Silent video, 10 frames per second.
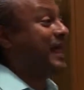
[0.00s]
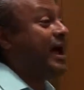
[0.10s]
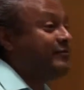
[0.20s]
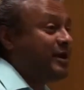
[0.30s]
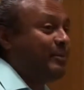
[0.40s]

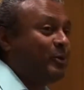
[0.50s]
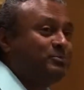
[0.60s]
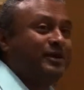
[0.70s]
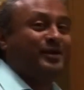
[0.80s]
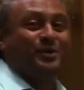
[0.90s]
live demo,
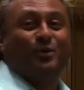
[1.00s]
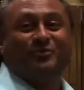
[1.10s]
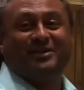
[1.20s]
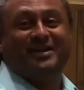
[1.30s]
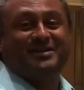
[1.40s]
so
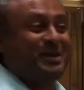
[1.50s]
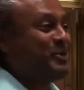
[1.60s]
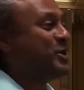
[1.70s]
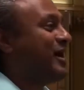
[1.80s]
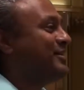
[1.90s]
hopefully the
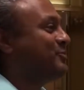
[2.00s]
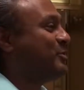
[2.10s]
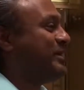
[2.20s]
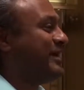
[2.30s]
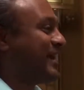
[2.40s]
demo gods will
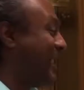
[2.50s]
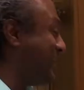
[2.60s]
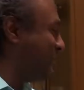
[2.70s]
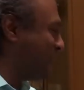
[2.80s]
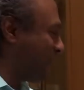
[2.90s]
be
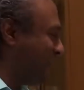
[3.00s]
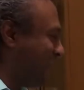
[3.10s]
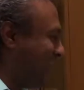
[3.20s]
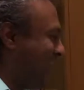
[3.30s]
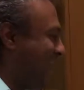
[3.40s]
kind with me,
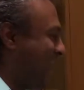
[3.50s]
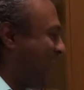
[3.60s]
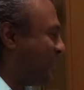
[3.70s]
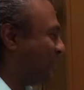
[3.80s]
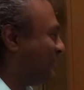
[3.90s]

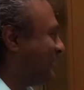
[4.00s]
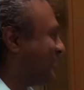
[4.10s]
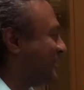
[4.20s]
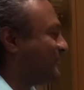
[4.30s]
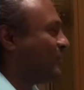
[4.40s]
and hopefully
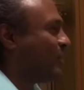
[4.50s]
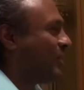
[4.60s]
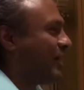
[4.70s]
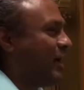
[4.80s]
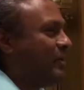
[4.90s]
things will
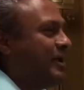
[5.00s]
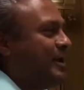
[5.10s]
work out.